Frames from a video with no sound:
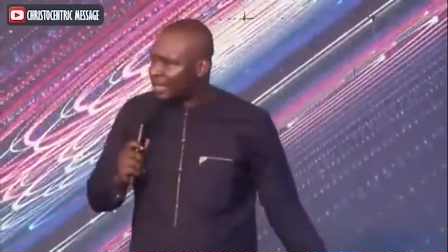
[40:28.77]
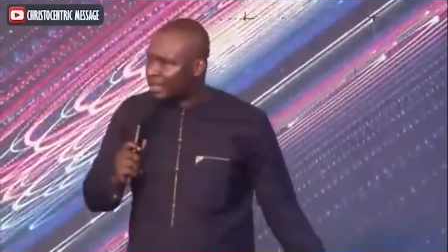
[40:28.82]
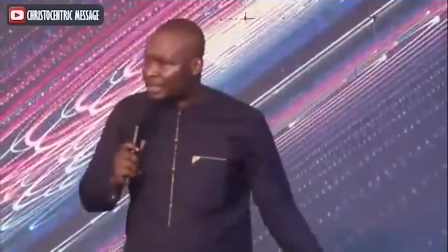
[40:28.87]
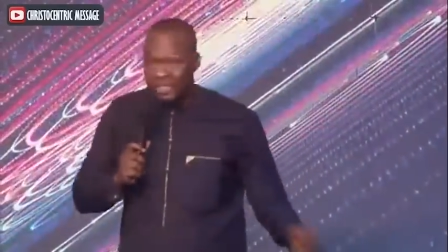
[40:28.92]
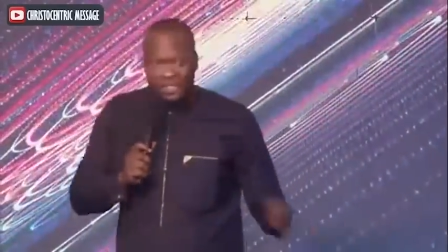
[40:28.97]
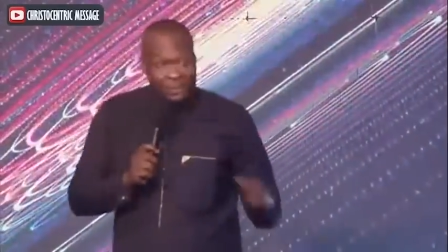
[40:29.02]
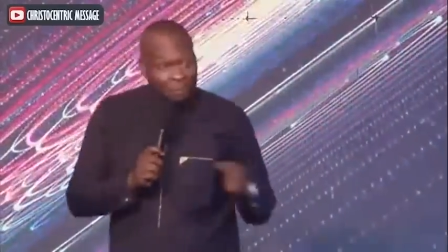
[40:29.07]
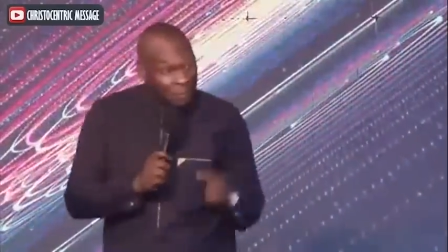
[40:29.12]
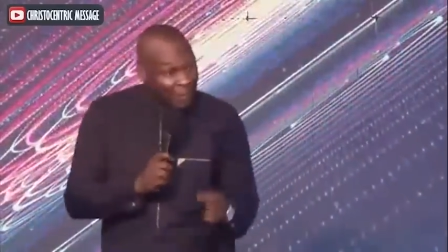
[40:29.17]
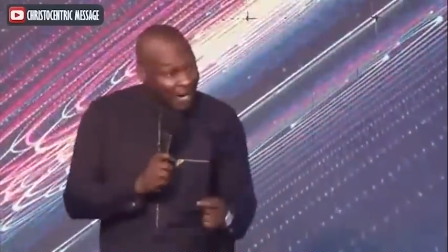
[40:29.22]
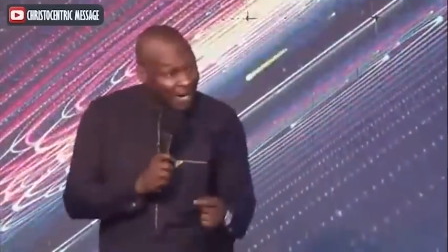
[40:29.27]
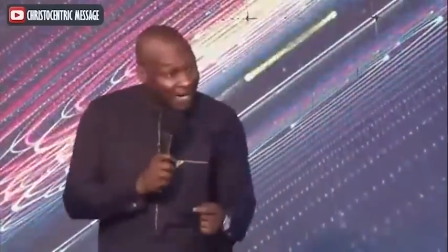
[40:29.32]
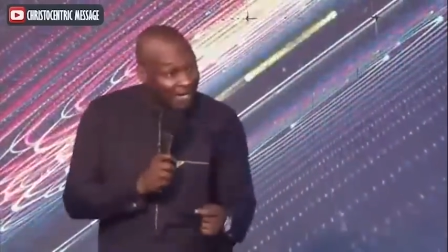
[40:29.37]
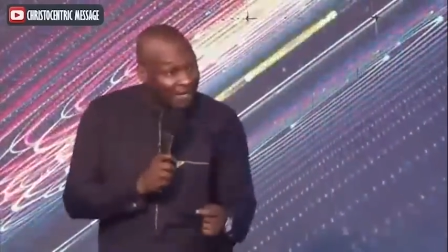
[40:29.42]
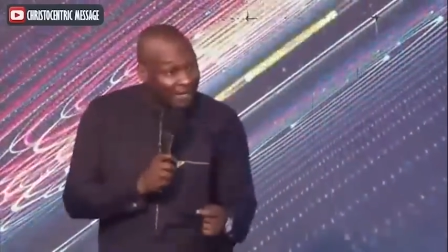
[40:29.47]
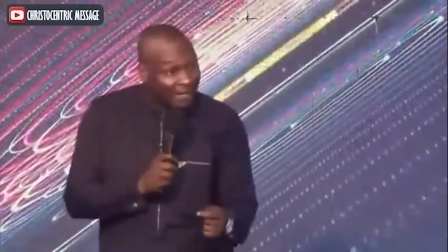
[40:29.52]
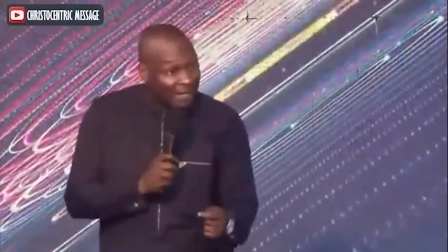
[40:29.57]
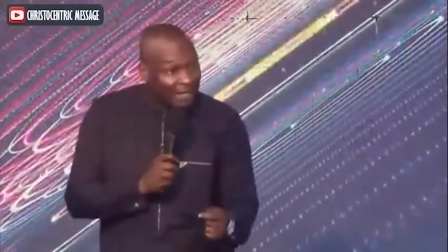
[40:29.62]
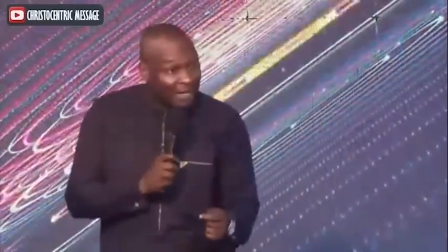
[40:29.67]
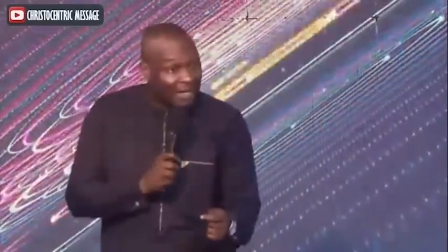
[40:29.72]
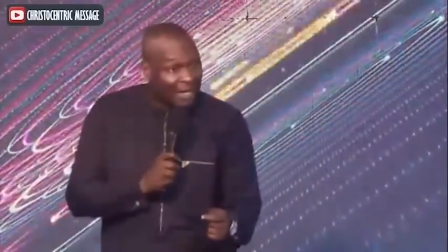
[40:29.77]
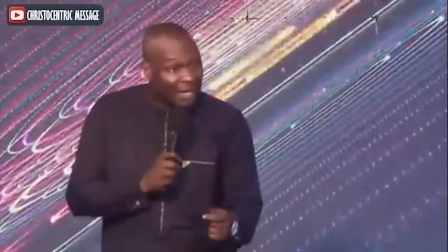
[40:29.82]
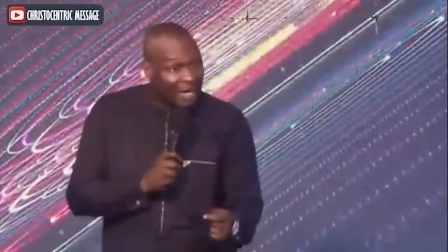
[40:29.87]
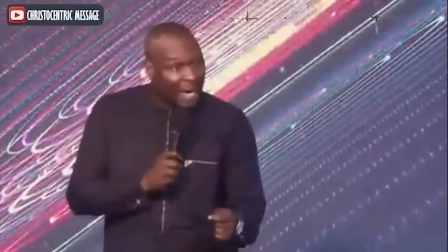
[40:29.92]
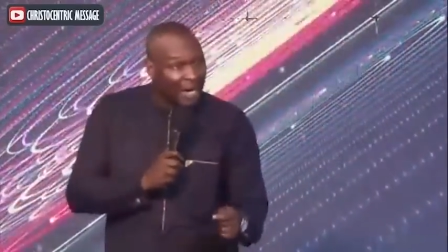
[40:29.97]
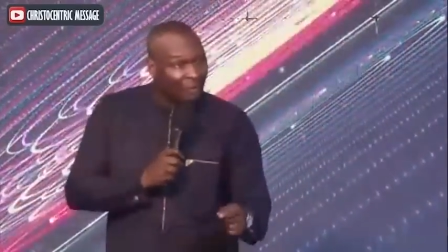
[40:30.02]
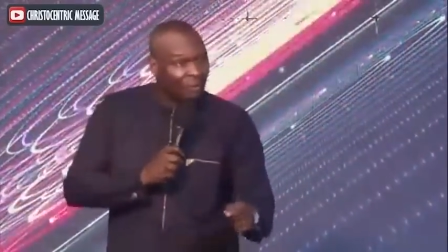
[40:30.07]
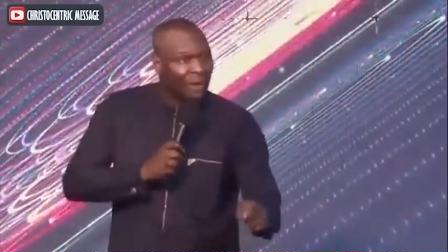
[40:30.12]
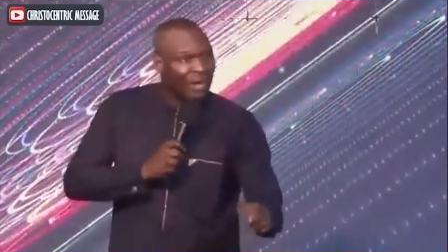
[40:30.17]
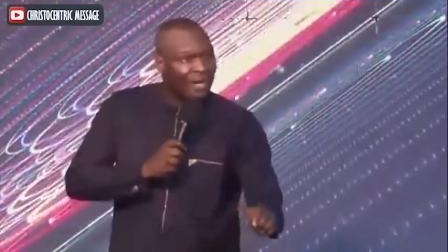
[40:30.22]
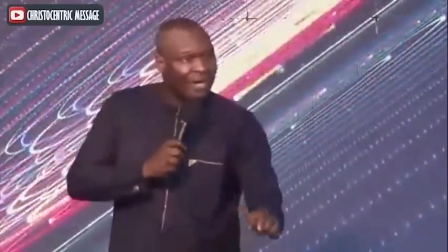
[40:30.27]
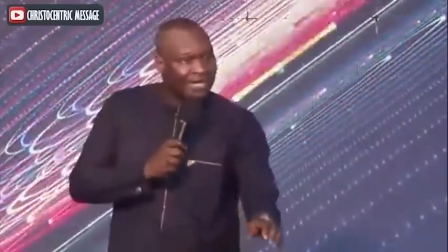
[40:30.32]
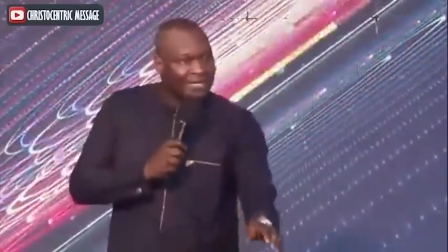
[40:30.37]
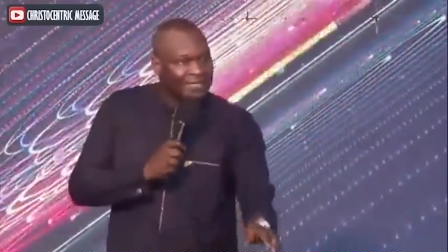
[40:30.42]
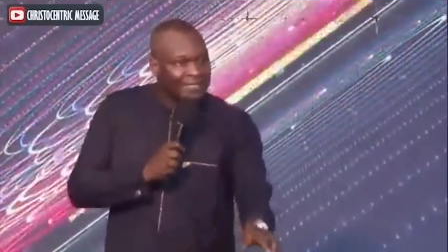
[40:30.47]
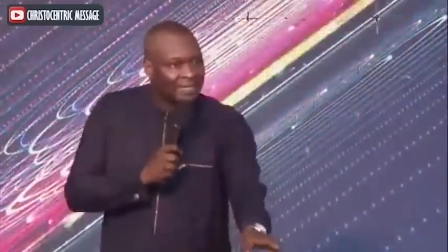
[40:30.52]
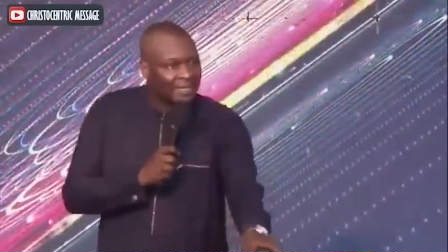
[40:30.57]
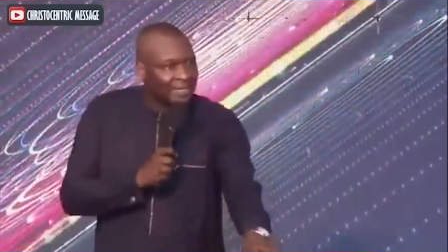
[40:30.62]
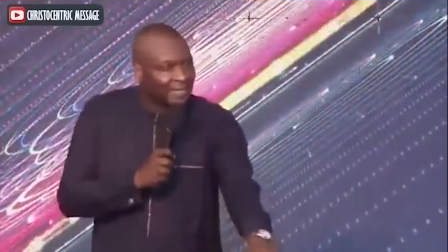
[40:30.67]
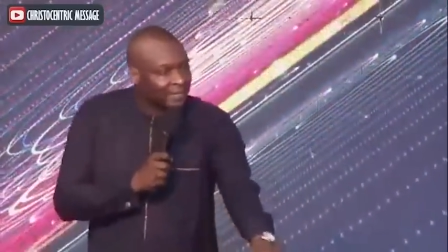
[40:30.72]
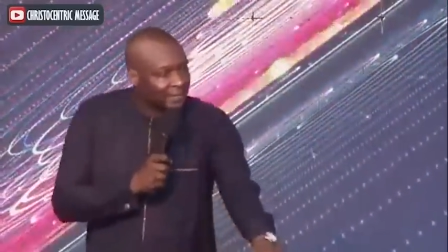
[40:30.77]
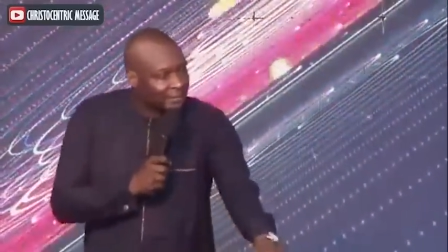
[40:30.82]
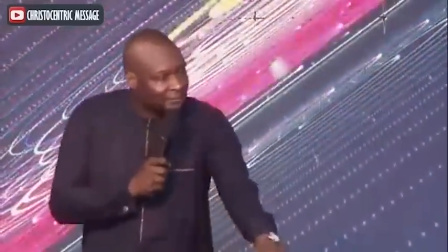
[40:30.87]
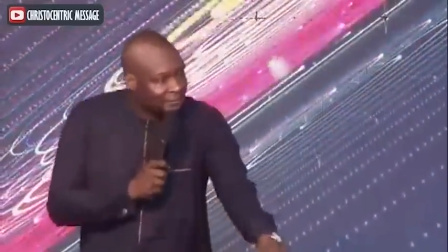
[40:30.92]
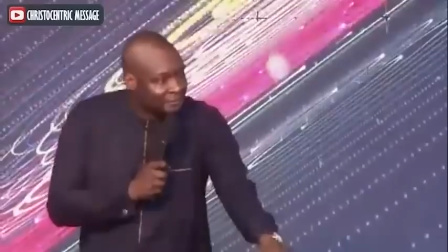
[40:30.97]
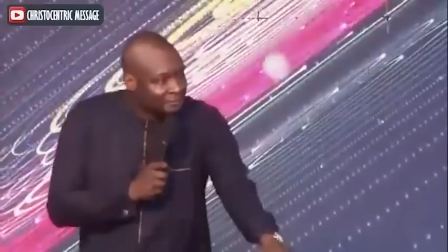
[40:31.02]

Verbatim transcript: She's praying and we're listening.